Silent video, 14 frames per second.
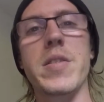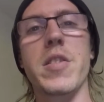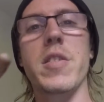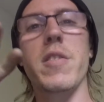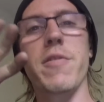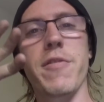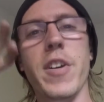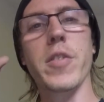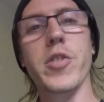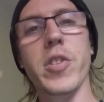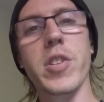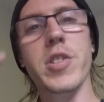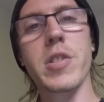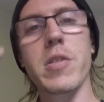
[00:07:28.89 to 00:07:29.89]
So your
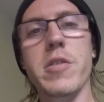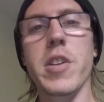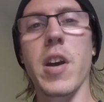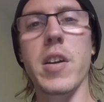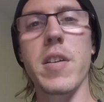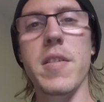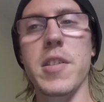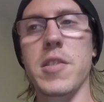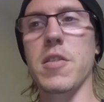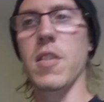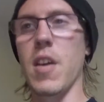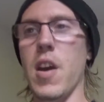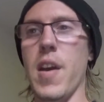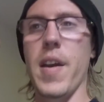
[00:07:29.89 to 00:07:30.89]
filter screws onto
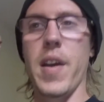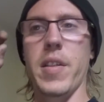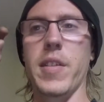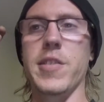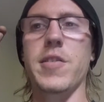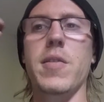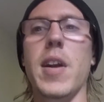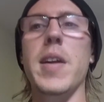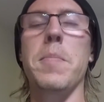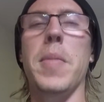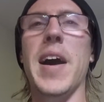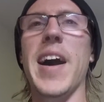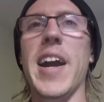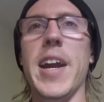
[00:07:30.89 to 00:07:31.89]
this threaded
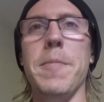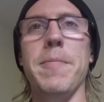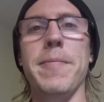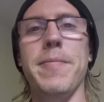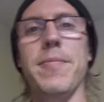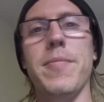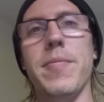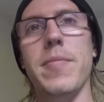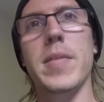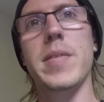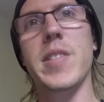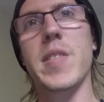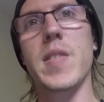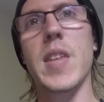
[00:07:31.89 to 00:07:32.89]
pipe
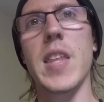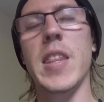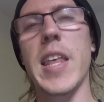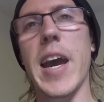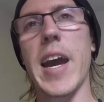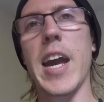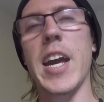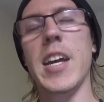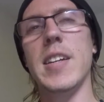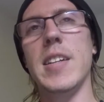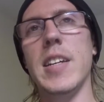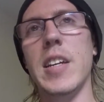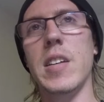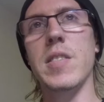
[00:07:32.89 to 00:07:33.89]

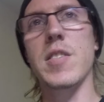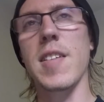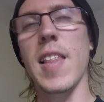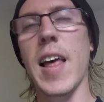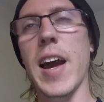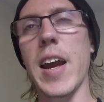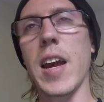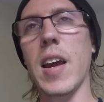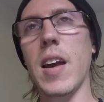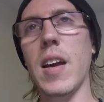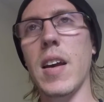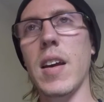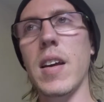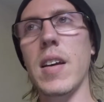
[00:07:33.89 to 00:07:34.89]
that is like,
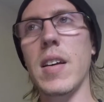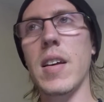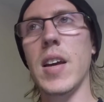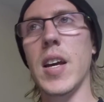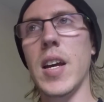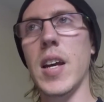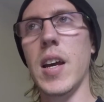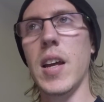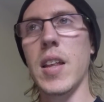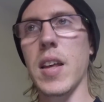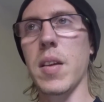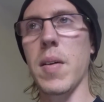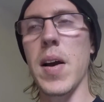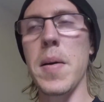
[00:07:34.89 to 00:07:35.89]
the
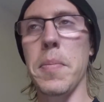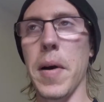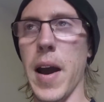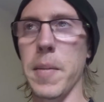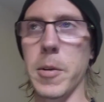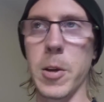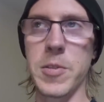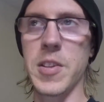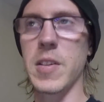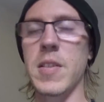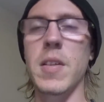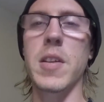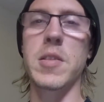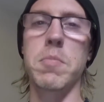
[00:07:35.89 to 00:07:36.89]
threaded pipe goes
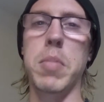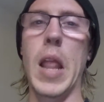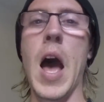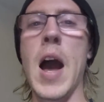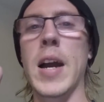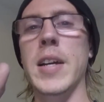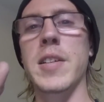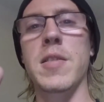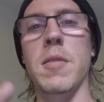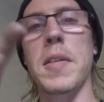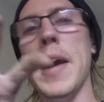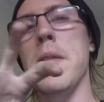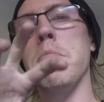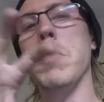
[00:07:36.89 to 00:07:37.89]
into this block. It's a
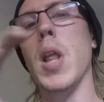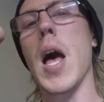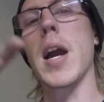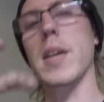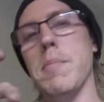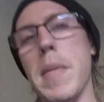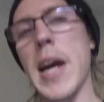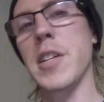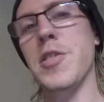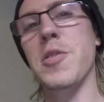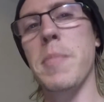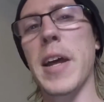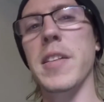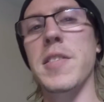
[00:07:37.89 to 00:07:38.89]
round block,
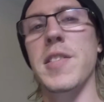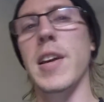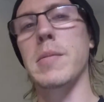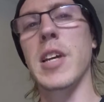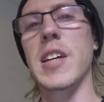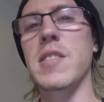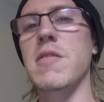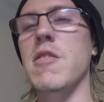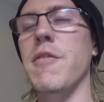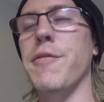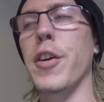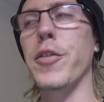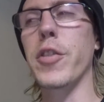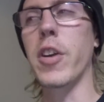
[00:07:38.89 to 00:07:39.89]
matches about the same size as the
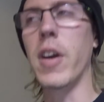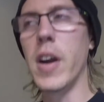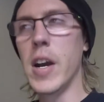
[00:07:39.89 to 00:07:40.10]
filter.